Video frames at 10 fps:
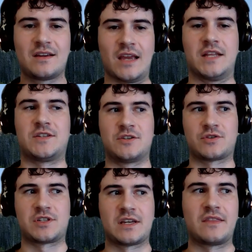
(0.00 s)
It's
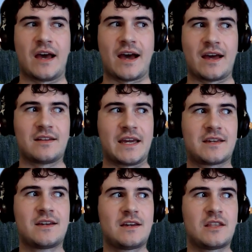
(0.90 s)
interesting that
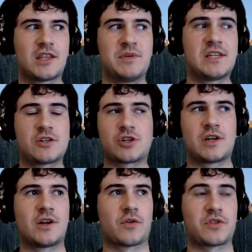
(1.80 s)
like the
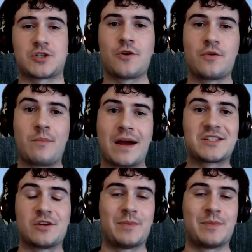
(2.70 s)
position or the tone might
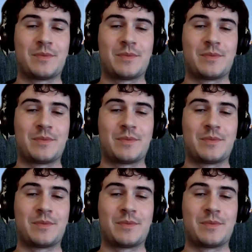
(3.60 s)
still be